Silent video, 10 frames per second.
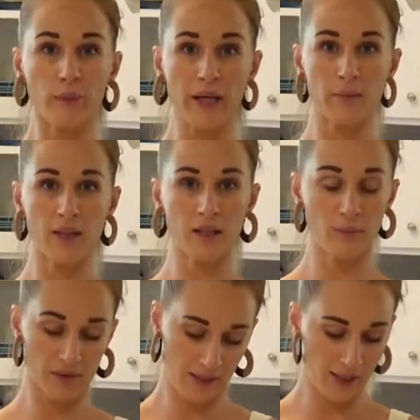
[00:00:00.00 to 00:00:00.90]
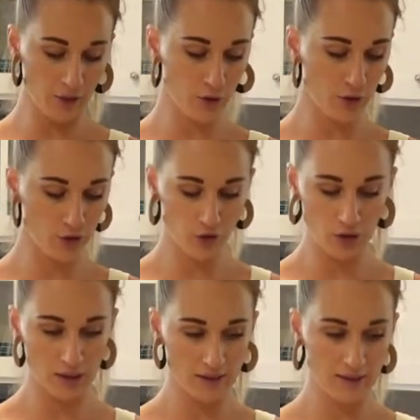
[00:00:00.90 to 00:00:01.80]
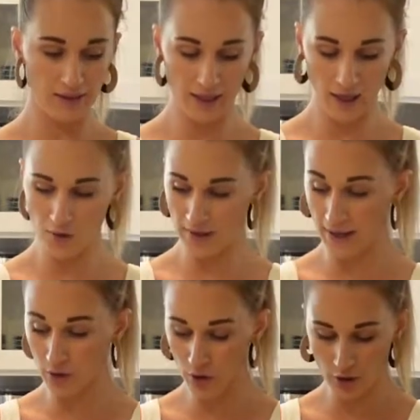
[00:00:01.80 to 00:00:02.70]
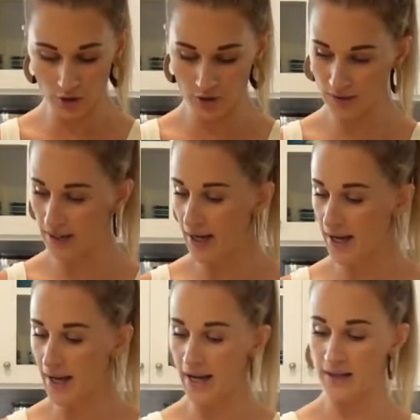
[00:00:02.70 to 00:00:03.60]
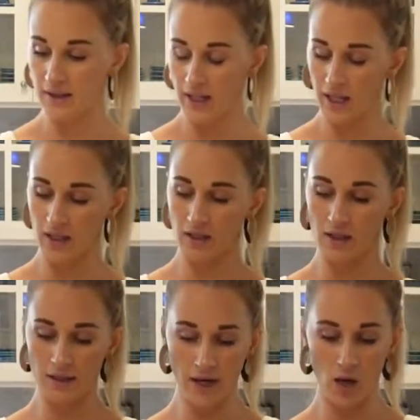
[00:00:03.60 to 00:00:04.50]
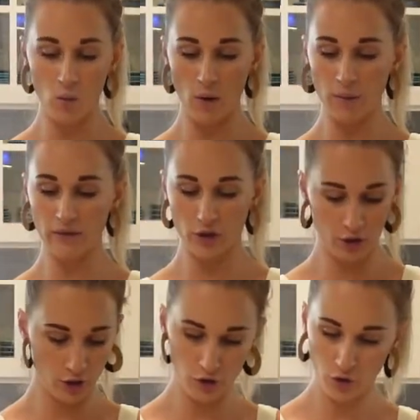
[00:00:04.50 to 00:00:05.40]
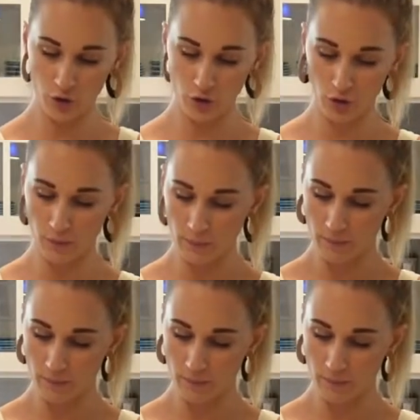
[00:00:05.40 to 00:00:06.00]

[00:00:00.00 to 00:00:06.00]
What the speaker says: baby potatoes, so let's see how that goes. And then now what we've got to do